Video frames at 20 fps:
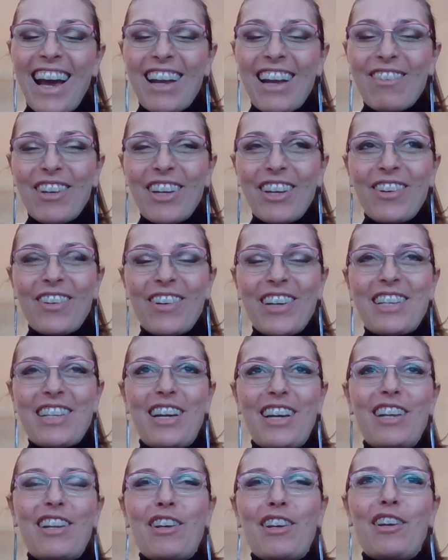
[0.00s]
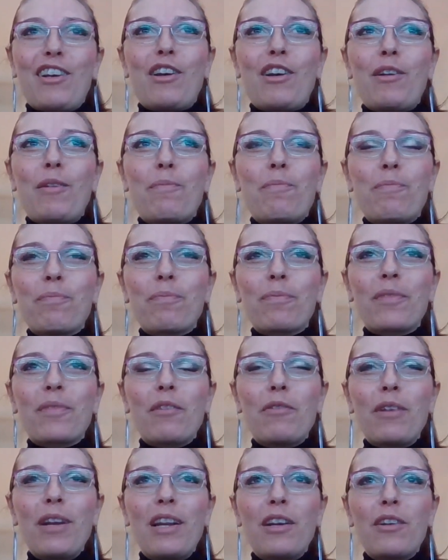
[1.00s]
we always had a
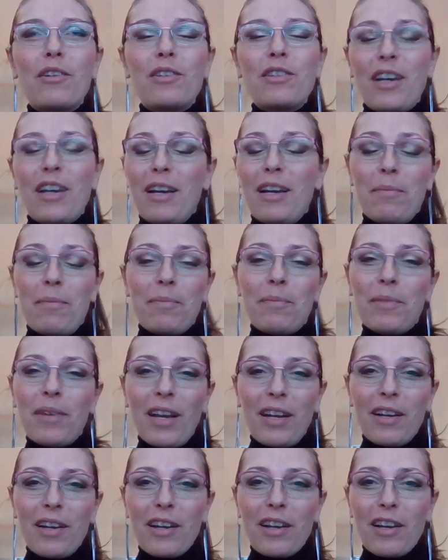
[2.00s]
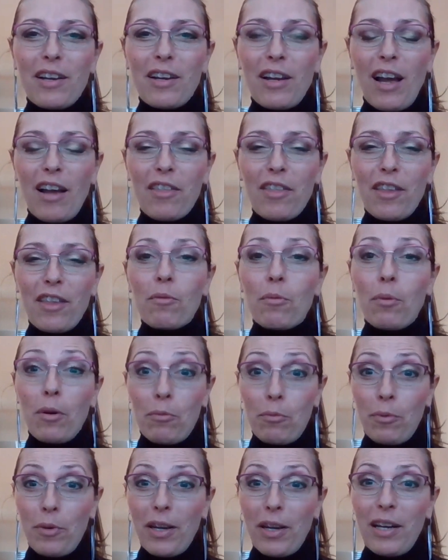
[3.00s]
really good time. And I think
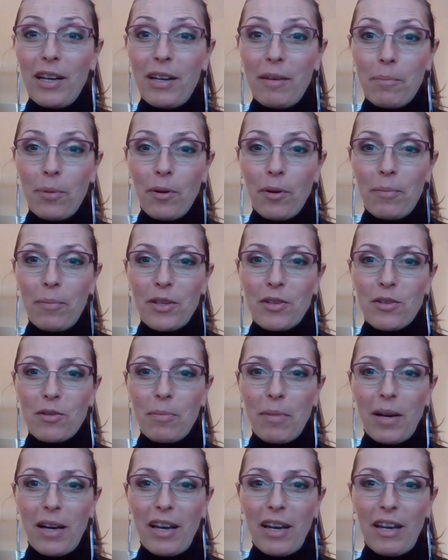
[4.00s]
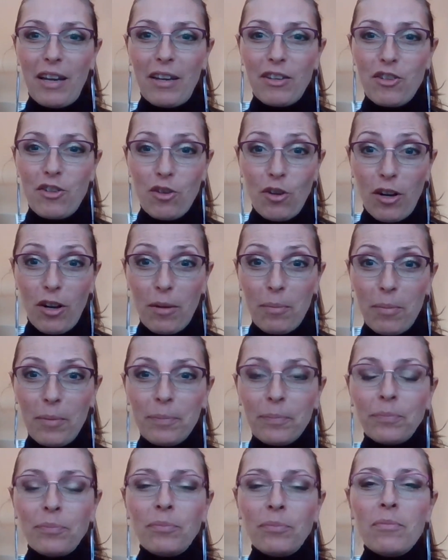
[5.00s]
what really brought me to my job
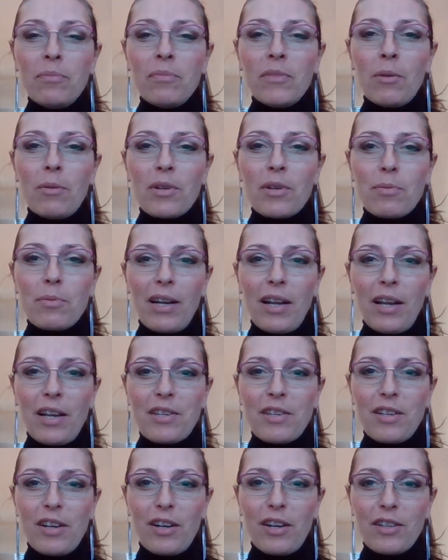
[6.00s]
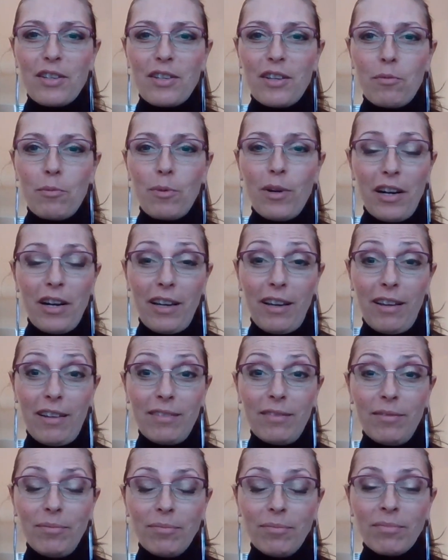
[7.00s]
was when I started
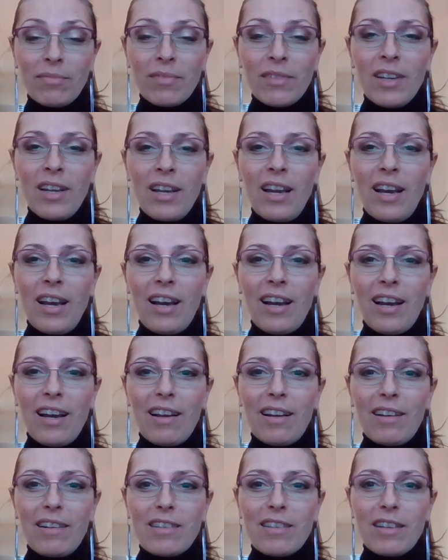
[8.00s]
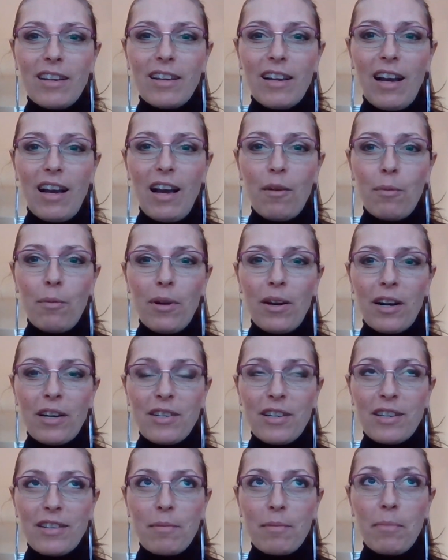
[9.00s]
working, and I worked
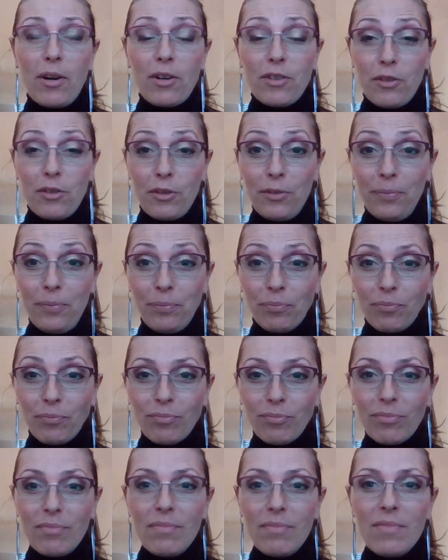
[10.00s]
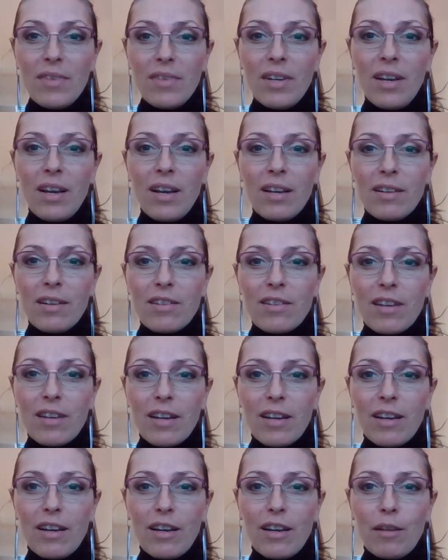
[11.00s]
as a model. And
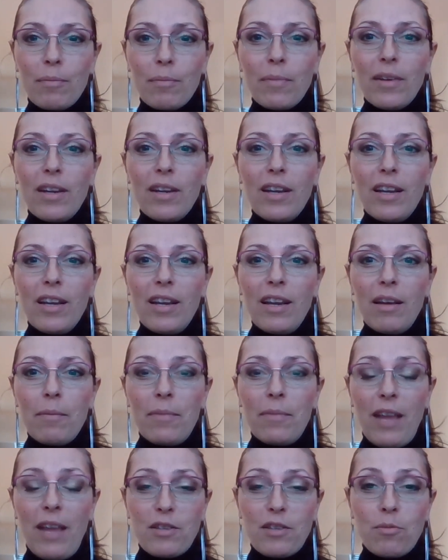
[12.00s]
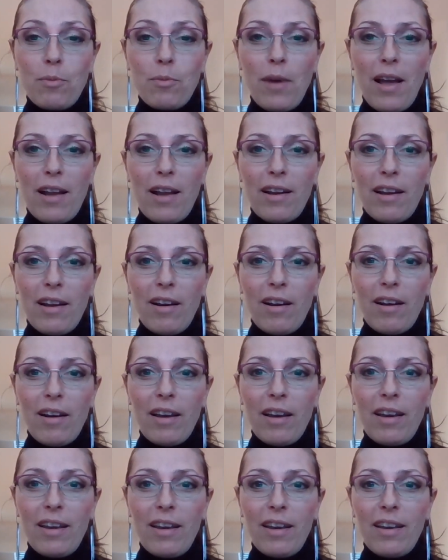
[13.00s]
that's when
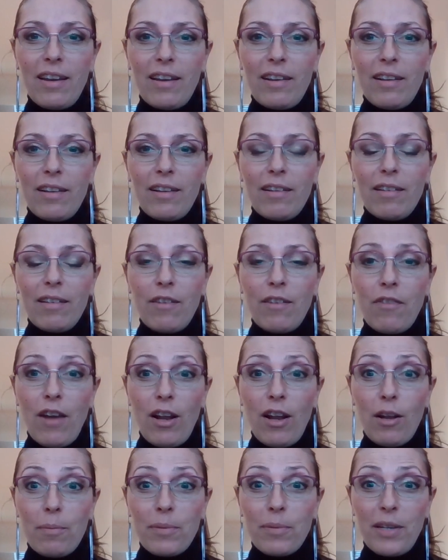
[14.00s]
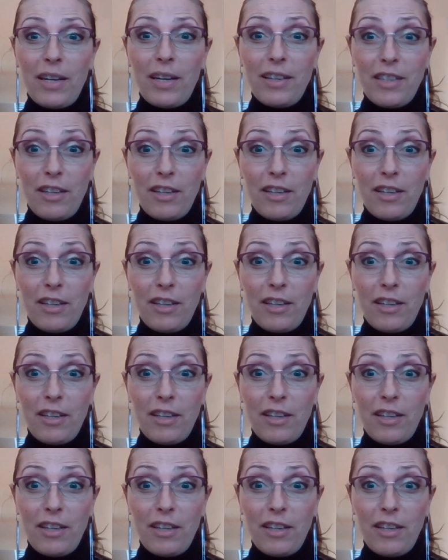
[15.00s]
I developed an eating